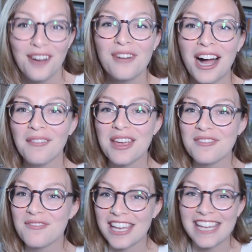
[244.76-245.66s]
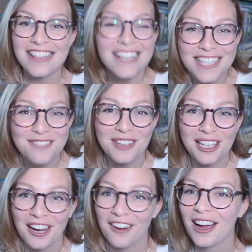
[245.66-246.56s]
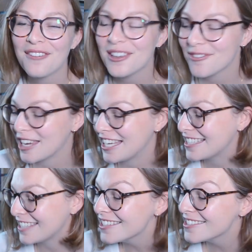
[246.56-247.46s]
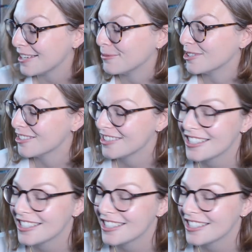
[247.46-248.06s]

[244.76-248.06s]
I even making this video? I'm not even making sense anymore.